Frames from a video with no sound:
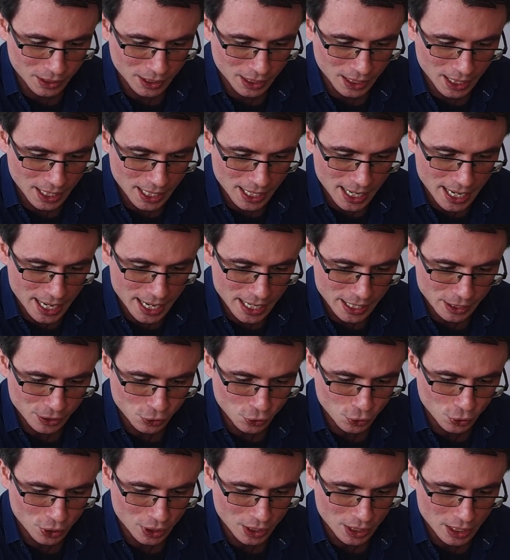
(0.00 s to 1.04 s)

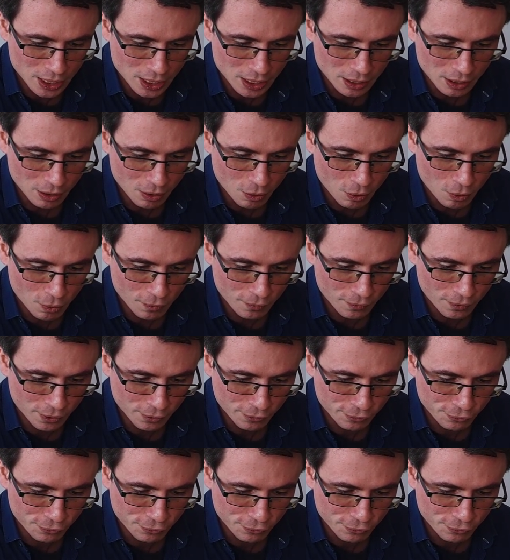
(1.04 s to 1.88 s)
kg over